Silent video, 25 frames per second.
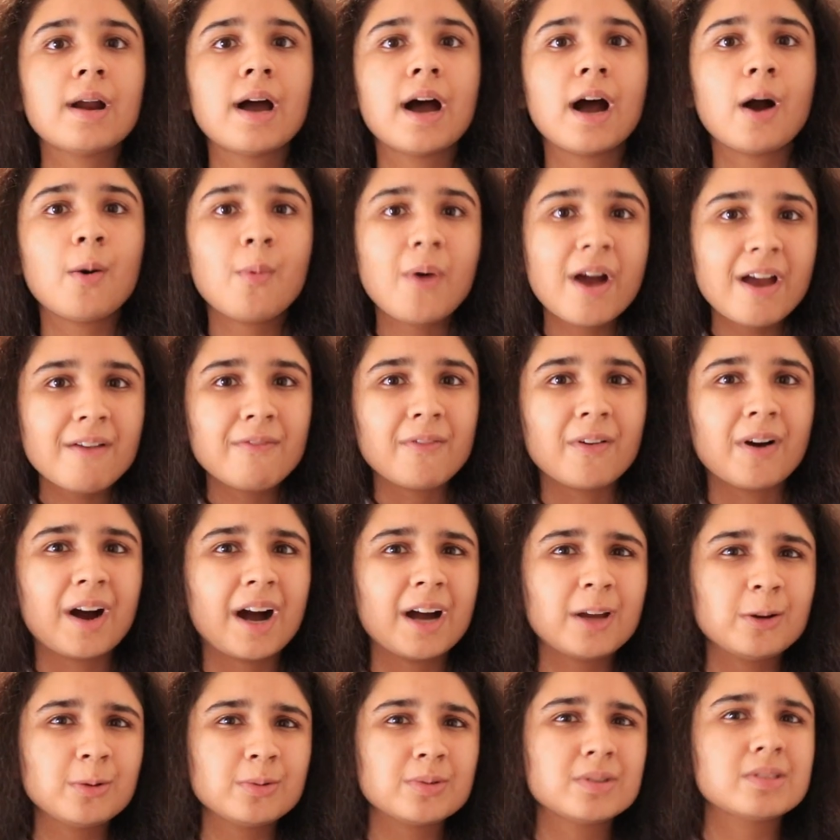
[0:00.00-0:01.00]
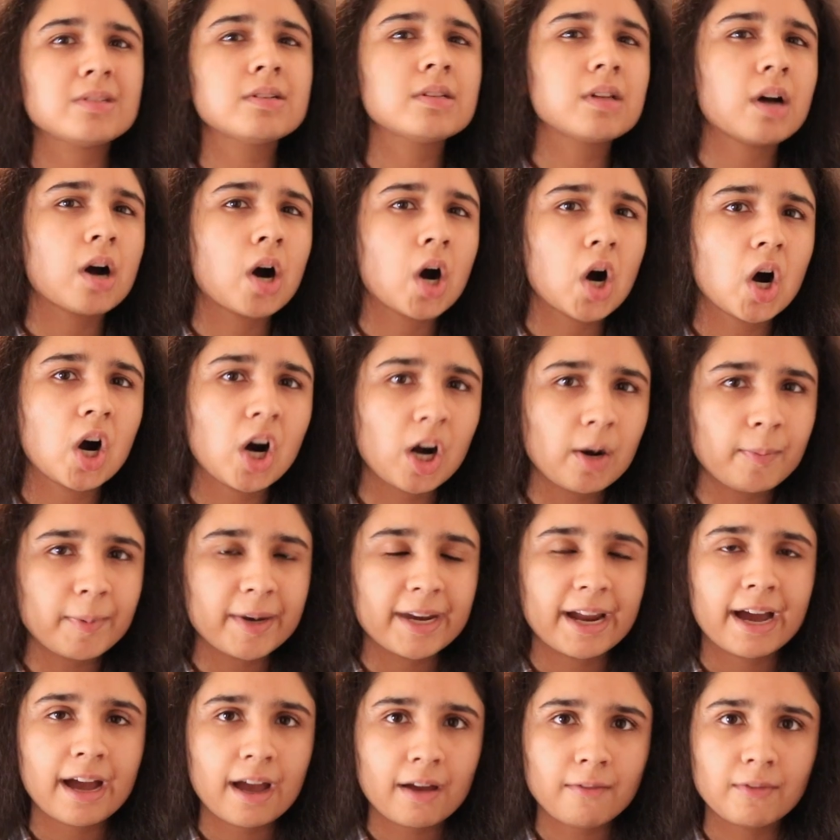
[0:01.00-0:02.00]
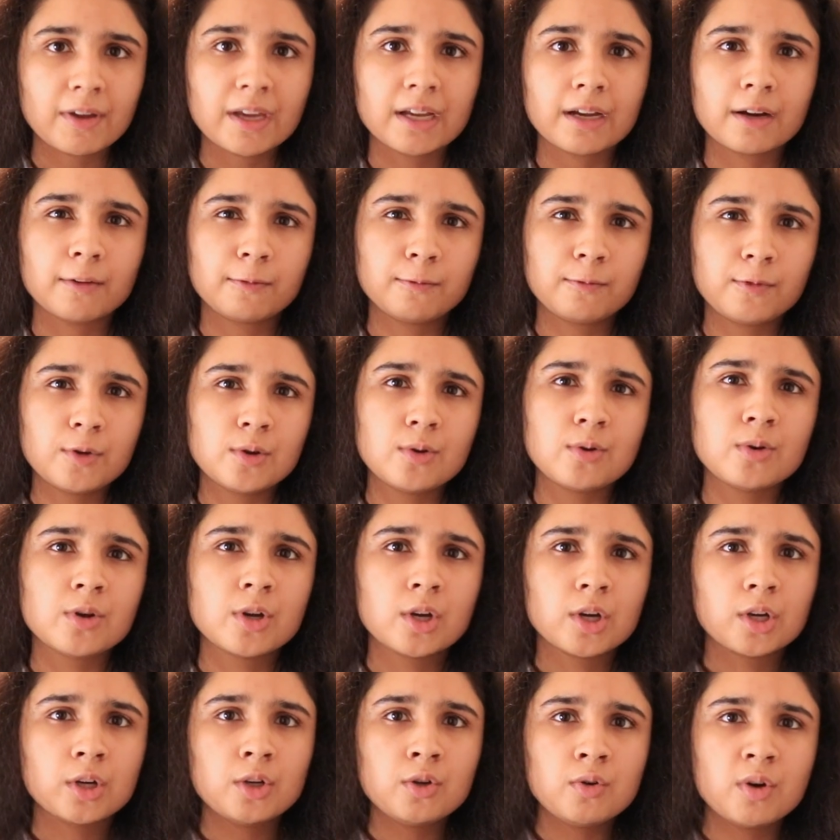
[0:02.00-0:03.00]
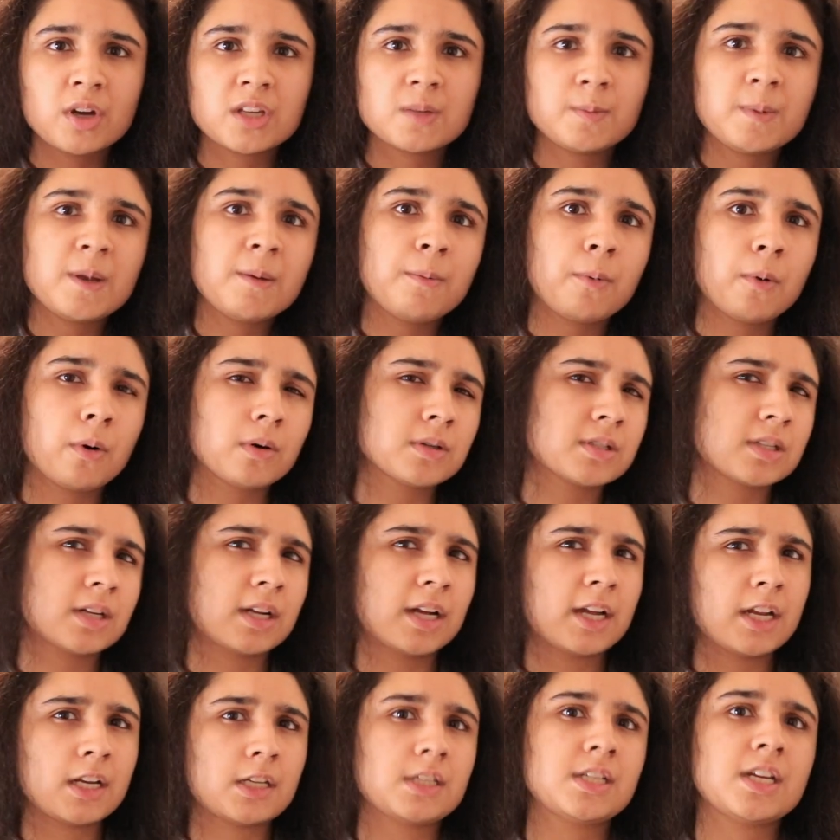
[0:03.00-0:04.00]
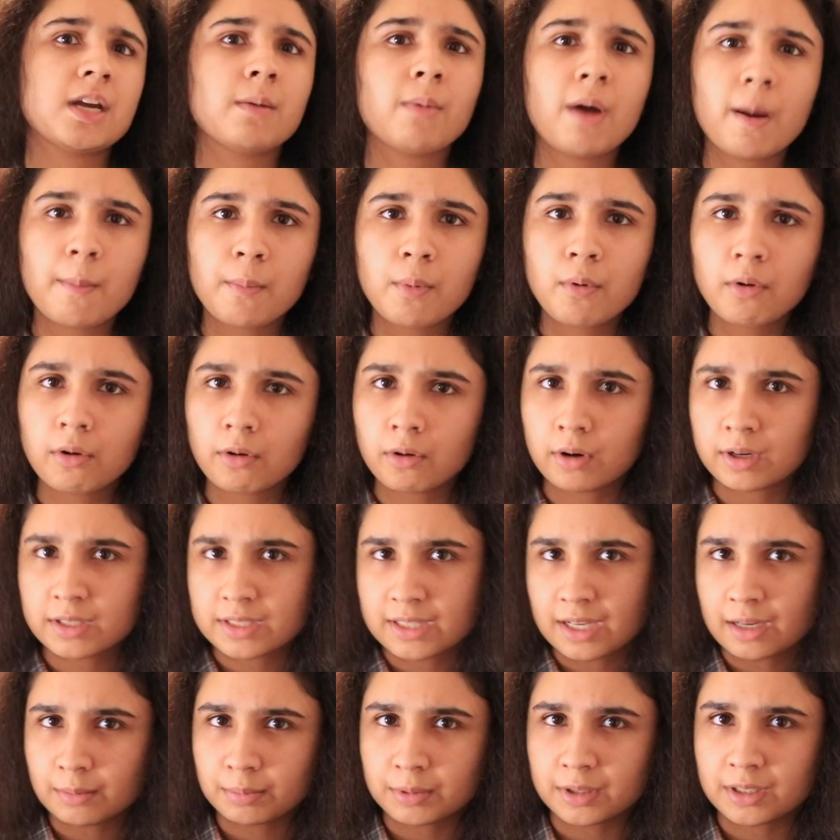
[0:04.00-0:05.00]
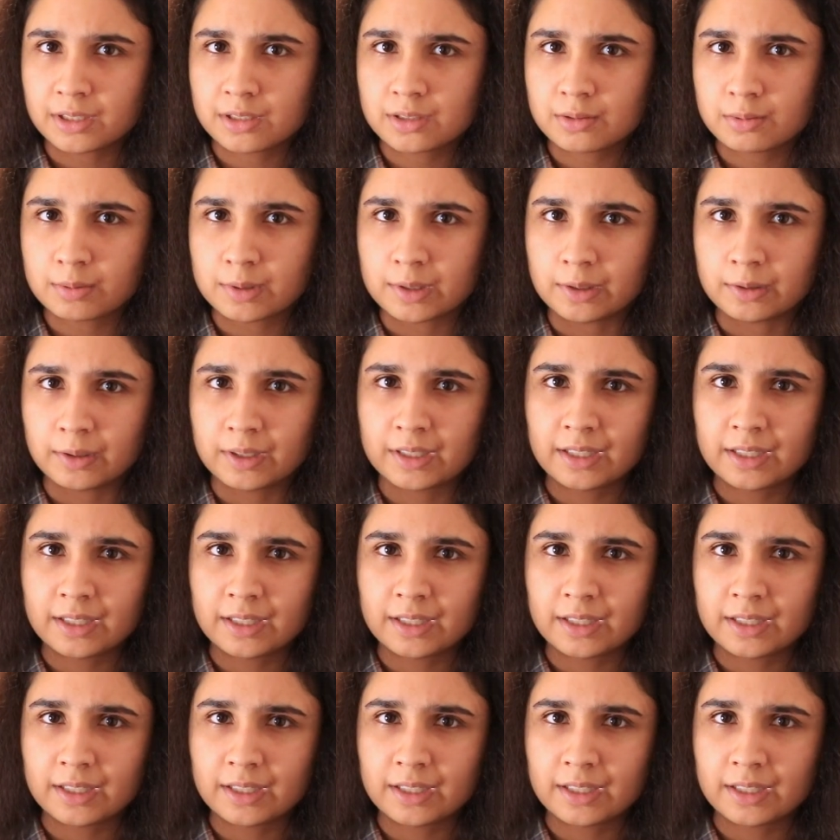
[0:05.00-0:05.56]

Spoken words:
However, I don't see the harm in having a few USB ports and a HDMI port on a tablet as well.